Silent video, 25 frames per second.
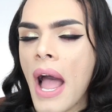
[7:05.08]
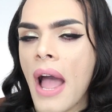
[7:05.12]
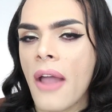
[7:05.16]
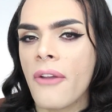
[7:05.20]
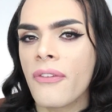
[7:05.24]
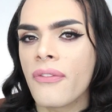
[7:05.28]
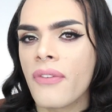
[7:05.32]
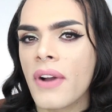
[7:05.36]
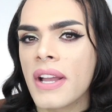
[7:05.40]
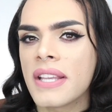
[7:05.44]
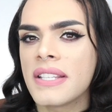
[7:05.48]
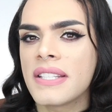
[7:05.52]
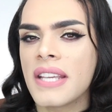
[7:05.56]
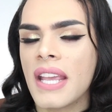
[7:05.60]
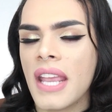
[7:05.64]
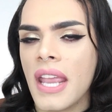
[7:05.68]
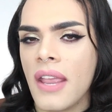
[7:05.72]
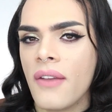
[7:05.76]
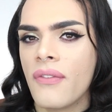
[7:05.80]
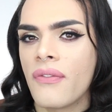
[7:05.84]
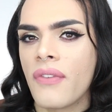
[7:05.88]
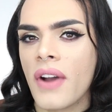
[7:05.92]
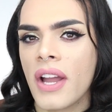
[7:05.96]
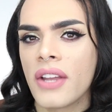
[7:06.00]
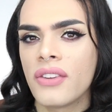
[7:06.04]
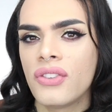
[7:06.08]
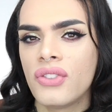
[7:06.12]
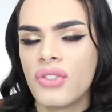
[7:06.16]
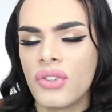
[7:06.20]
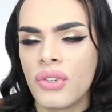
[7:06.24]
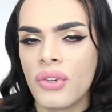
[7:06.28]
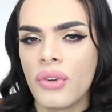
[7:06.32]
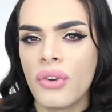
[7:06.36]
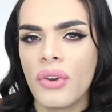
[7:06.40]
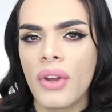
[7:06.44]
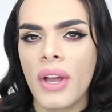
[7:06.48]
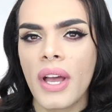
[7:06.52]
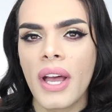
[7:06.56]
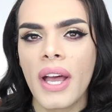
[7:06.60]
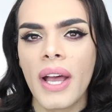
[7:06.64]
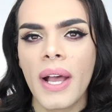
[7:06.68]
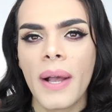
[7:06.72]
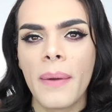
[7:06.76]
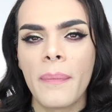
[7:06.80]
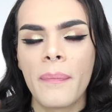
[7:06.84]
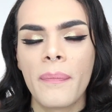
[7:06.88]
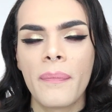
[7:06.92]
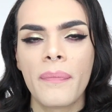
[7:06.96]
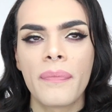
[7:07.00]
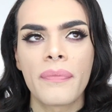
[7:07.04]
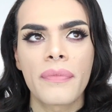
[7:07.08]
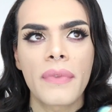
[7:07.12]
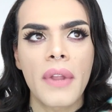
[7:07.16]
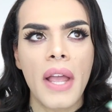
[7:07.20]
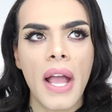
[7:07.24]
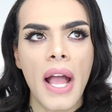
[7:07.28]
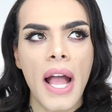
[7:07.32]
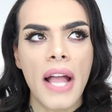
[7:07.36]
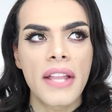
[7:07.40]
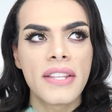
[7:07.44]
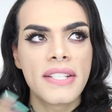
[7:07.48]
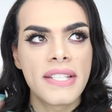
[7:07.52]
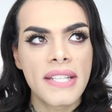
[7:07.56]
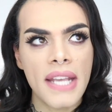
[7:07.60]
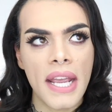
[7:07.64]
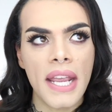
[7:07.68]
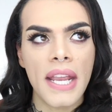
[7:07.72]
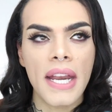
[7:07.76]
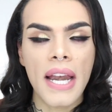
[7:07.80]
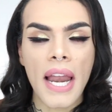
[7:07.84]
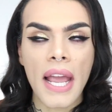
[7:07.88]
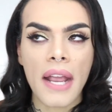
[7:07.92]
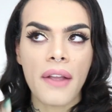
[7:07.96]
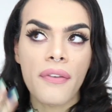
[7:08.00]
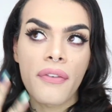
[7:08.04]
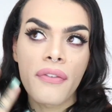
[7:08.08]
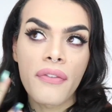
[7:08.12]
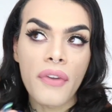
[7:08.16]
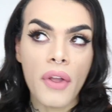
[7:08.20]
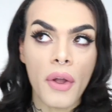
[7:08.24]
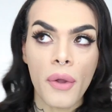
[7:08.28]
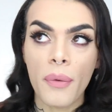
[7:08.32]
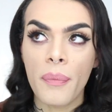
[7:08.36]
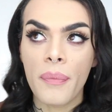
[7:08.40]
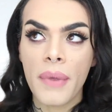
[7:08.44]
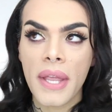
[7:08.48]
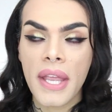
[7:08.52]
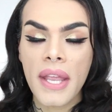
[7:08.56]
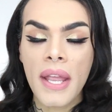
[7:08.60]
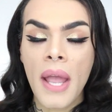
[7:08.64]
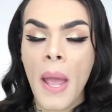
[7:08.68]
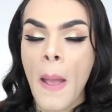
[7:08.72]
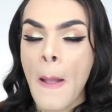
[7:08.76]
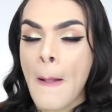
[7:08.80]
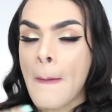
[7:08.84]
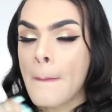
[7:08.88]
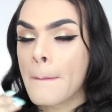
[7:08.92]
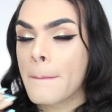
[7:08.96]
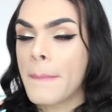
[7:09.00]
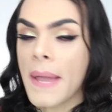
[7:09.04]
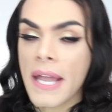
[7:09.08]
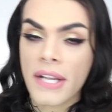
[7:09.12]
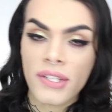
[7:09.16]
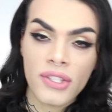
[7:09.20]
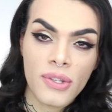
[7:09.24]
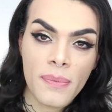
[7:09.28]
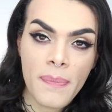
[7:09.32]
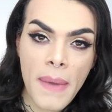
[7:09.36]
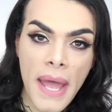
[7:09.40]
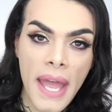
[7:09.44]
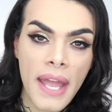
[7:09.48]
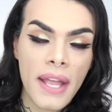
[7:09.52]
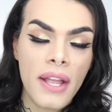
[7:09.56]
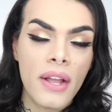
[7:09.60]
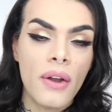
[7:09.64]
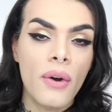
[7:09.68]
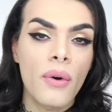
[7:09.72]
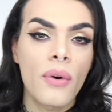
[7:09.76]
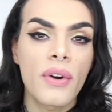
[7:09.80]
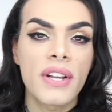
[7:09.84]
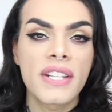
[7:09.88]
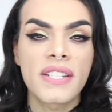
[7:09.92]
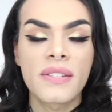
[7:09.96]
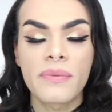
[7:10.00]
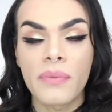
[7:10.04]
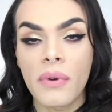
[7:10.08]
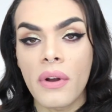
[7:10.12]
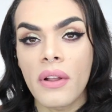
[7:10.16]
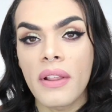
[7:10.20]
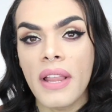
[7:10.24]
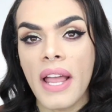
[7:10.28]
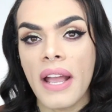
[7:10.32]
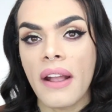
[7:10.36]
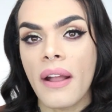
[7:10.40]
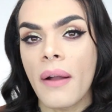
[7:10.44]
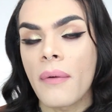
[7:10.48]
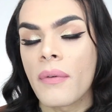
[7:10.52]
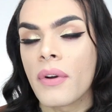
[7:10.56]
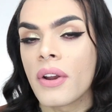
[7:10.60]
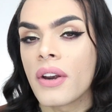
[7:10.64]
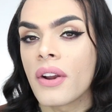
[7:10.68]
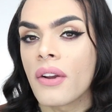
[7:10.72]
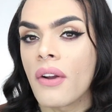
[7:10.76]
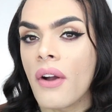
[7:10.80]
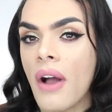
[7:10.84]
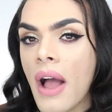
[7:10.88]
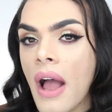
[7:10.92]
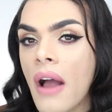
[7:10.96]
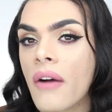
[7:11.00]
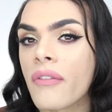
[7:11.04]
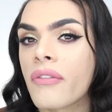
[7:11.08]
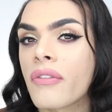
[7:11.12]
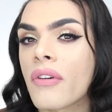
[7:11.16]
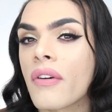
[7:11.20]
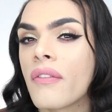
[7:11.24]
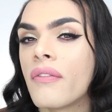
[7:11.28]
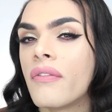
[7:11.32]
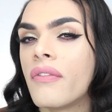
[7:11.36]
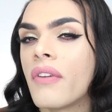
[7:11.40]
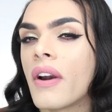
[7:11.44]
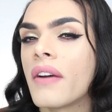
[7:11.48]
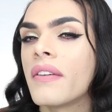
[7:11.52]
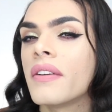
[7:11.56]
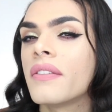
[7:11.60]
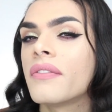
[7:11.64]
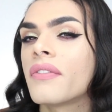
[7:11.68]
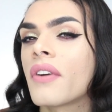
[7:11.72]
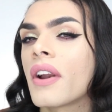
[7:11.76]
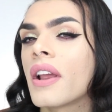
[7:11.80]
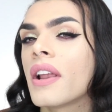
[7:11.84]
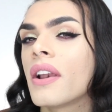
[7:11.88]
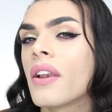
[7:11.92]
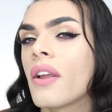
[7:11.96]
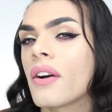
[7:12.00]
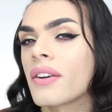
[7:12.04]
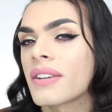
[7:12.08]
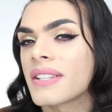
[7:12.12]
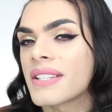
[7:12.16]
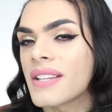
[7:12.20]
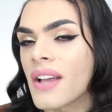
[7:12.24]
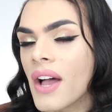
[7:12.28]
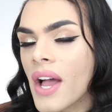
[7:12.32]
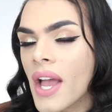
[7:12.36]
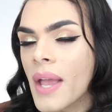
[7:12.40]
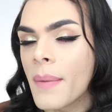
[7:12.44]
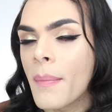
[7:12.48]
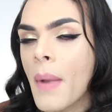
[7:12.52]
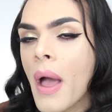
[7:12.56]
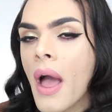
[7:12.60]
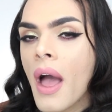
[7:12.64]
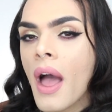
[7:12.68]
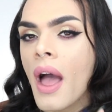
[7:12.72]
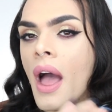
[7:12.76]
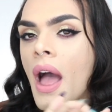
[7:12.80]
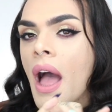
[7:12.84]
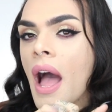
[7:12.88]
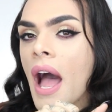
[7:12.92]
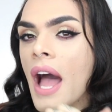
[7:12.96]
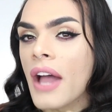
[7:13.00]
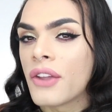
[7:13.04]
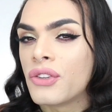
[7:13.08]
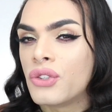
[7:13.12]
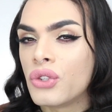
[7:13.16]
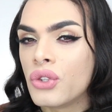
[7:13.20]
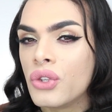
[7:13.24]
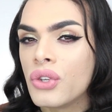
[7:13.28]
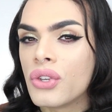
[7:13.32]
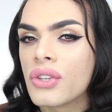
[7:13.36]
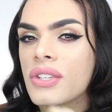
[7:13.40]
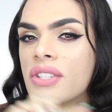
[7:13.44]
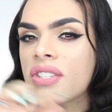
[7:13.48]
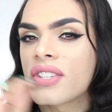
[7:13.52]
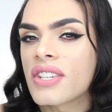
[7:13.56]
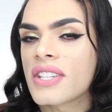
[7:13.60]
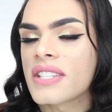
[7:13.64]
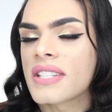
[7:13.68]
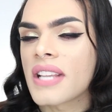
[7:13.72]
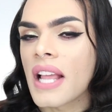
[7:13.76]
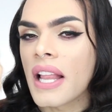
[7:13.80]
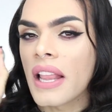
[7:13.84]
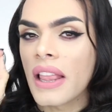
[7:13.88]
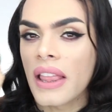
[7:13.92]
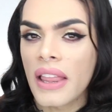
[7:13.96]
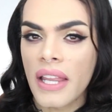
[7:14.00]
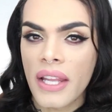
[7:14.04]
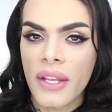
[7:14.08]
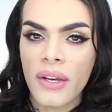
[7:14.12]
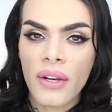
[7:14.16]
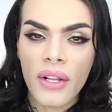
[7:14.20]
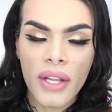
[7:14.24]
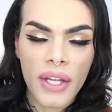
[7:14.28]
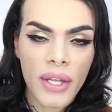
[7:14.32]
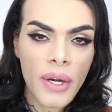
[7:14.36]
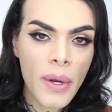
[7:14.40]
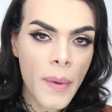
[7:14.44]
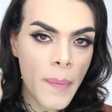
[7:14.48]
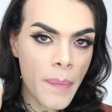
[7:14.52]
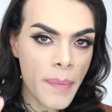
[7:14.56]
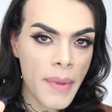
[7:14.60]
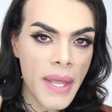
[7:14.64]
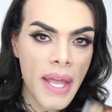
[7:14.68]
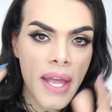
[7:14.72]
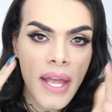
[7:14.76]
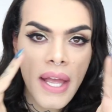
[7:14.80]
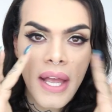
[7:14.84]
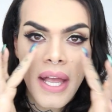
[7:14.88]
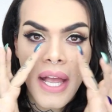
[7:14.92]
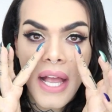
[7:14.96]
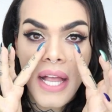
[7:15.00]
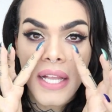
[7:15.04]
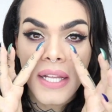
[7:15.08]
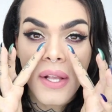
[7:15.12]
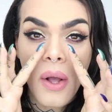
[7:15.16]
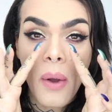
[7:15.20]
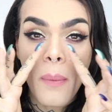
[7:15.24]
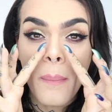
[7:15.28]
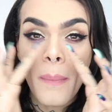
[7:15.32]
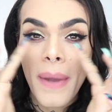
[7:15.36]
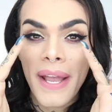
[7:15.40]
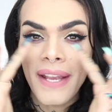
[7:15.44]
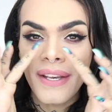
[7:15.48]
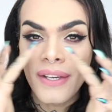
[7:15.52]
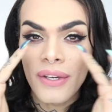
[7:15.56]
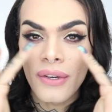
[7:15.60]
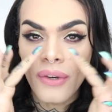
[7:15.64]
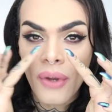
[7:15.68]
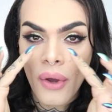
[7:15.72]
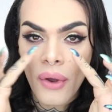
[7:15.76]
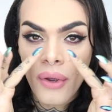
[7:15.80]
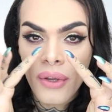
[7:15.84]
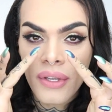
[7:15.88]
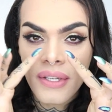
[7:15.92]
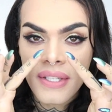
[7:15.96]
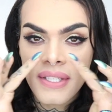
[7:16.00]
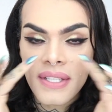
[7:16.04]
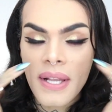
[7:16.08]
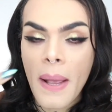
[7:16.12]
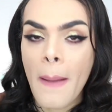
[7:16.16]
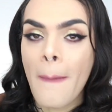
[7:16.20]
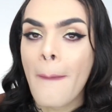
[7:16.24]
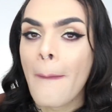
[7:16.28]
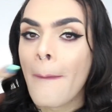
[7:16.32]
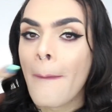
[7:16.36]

I find that if I do um a day like filming back to back, or as well like I'm gonna go out for a very, very long time, I do use just a little little bit on my nose,